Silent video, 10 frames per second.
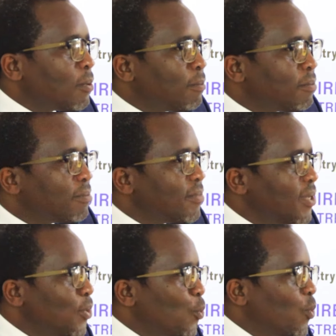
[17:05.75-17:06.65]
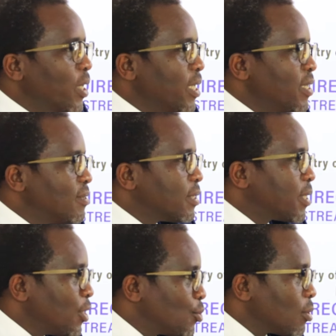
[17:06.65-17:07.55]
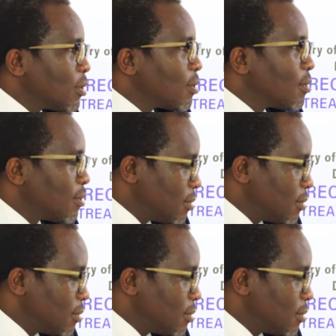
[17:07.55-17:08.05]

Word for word: room will ease the tension.